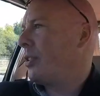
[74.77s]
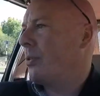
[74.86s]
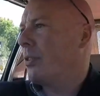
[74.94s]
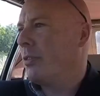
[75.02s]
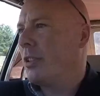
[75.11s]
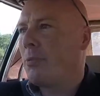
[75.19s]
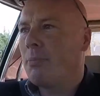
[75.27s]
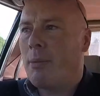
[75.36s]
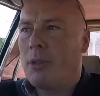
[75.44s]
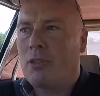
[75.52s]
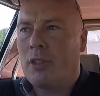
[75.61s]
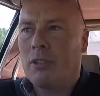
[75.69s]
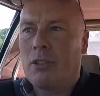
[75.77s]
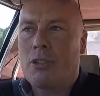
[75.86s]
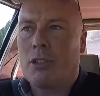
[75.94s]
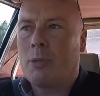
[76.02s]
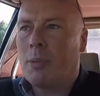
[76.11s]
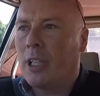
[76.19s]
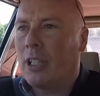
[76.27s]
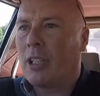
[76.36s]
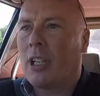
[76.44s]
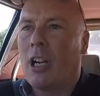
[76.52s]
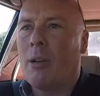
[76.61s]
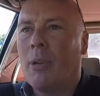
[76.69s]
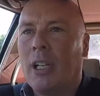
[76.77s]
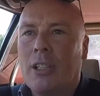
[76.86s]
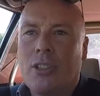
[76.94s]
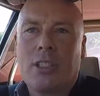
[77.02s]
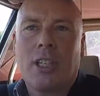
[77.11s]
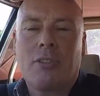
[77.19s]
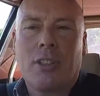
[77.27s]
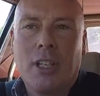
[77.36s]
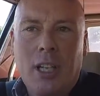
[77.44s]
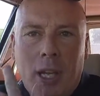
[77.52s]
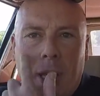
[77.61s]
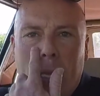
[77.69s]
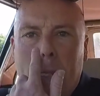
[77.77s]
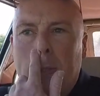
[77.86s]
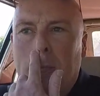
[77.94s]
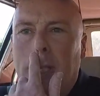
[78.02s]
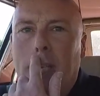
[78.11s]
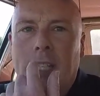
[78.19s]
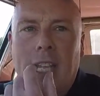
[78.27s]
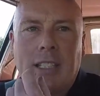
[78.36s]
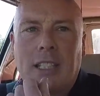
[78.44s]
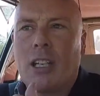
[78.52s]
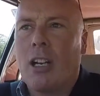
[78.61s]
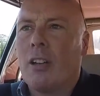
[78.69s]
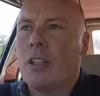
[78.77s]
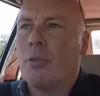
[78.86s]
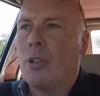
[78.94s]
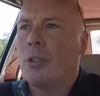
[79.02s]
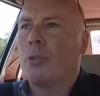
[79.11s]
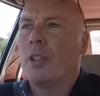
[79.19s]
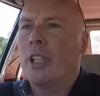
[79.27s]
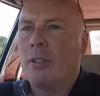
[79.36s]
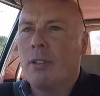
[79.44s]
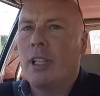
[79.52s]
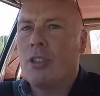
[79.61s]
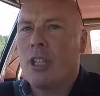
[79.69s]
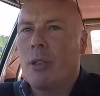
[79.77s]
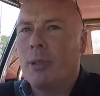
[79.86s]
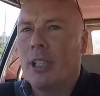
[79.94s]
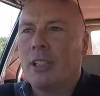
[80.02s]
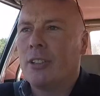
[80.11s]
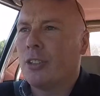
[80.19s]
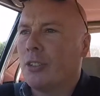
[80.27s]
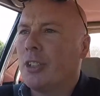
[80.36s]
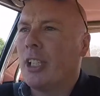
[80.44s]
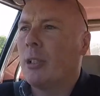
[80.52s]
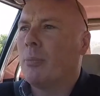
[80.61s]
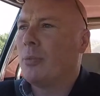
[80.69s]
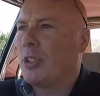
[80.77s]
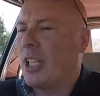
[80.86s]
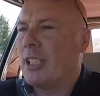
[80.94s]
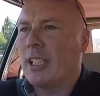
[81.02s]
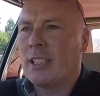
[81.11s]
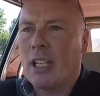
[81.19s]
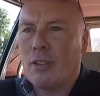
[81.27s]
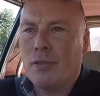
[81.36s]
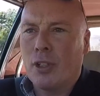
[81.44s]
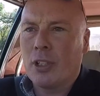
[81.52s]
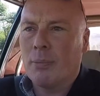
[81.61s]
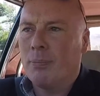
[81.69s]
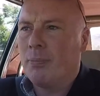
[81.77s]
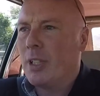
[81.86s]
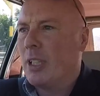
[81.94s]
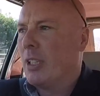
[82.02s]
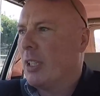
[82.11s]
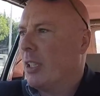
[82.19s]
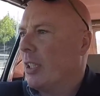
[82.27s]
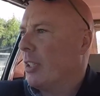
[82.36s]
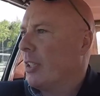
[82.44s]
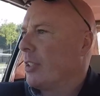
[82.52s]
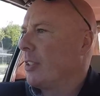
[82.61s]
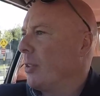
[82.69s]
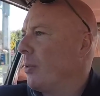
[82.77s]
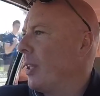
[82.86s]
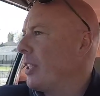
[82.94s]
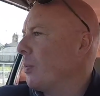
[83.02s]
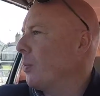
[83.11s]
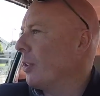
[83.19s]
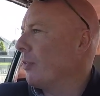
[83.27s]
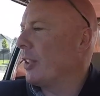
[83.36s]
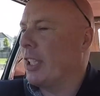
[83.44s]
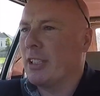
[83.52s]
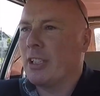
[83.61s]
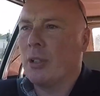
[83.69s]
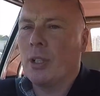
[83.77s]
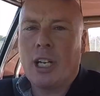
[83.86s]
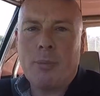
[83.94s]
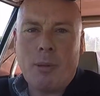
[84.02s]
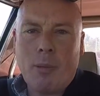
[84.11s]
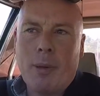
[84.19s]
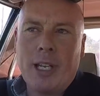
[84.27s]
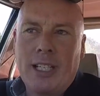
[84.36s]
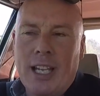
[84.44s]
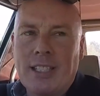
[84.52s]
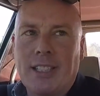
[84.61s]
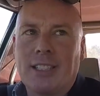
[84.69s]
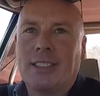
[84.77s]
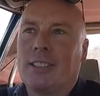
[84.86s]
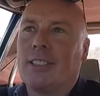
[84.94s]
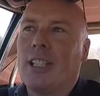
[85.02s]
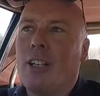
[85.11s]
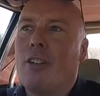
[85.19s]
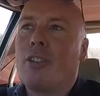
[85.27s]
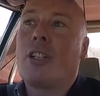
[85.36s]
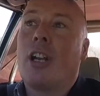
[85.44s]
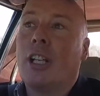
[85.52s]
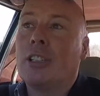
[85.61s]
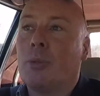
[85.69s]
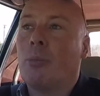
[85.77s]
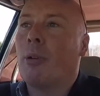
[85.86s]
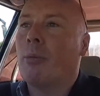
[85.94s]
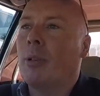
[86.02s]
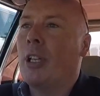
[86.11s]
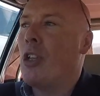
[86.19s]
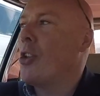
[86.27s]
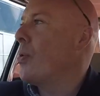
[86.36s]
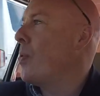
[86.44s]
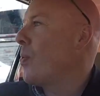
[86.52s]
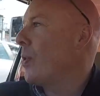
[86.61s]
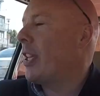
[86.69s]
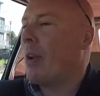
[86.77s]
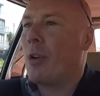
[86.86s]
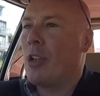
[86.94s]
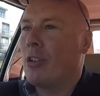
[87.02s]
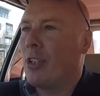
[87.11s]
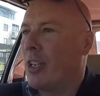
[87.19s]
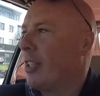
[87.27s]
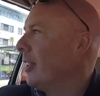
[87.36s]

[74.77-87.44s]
200, maybe €300, depending on car mileage, etc. So you can get a classic car on the road really, really cheaply, and Dundee and sites like that are full of them. So it's a wonderful thing to do. A lot of people buy classics, cars that were probably new when they were younger,